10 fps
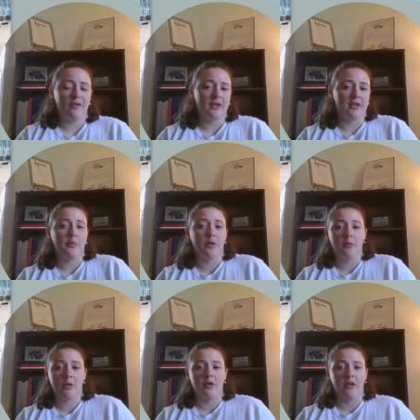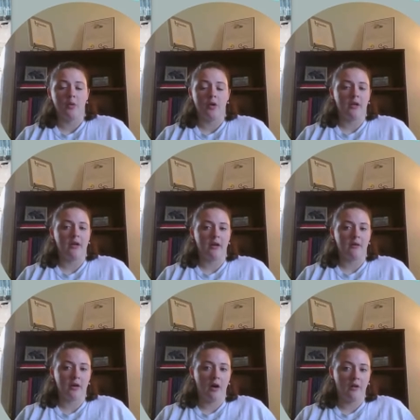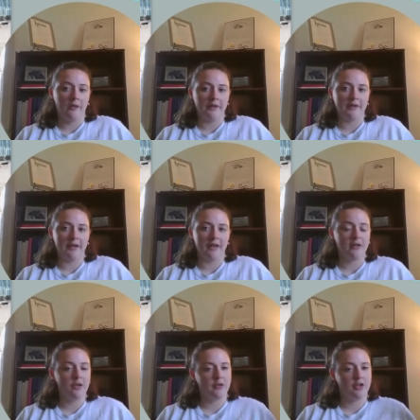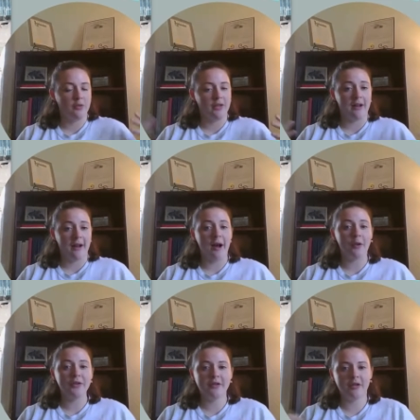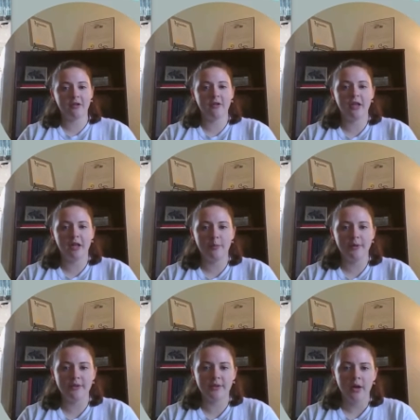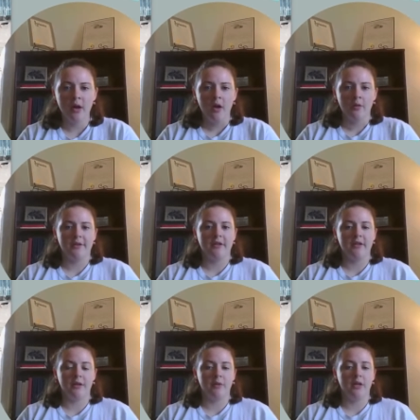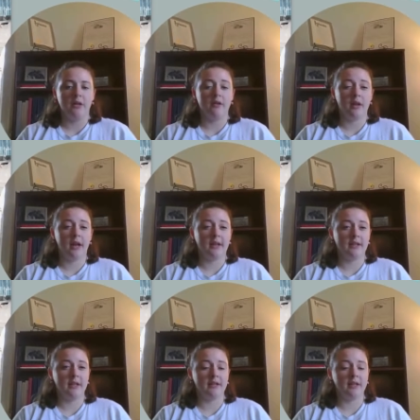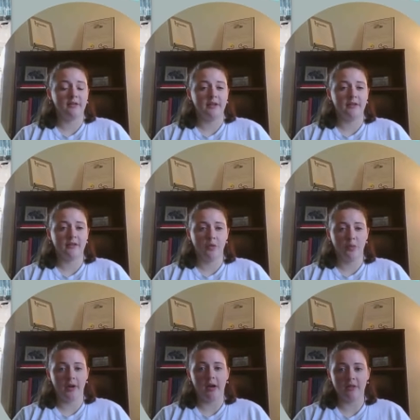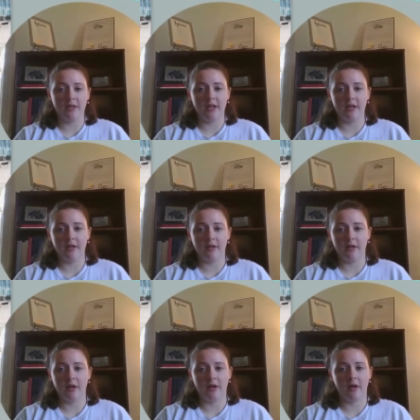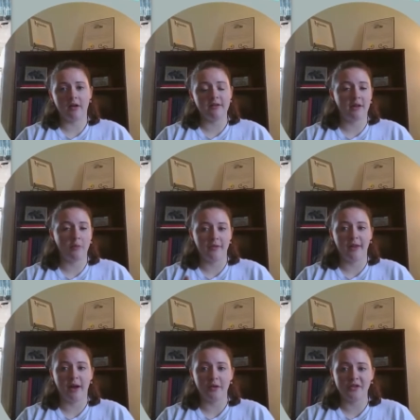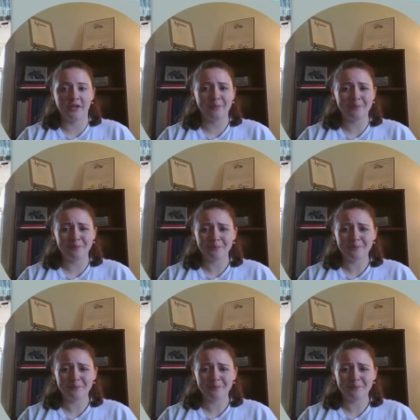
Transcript: For example, I'm currently working out of an office that used to be a house here on campus. Recently, we had to take down these super outdated curtains that were in the house.